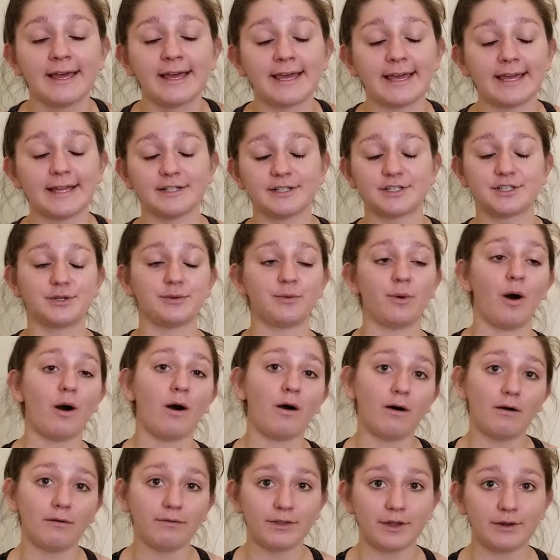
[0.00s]
into
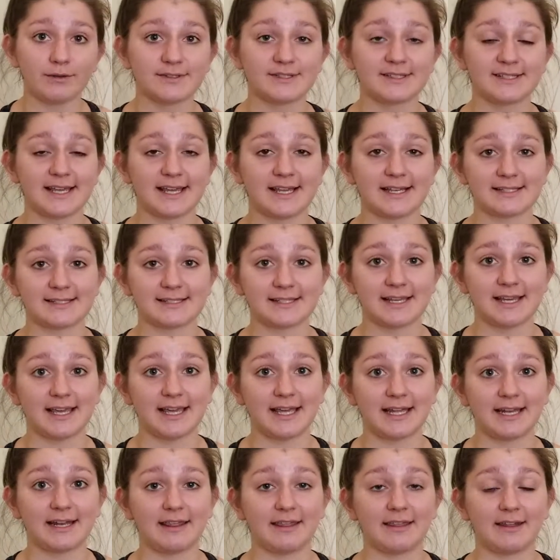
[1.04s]
all of those things
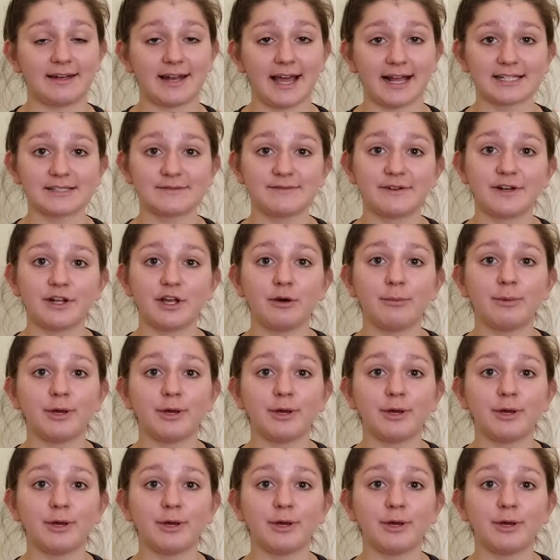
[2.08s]
in the next video,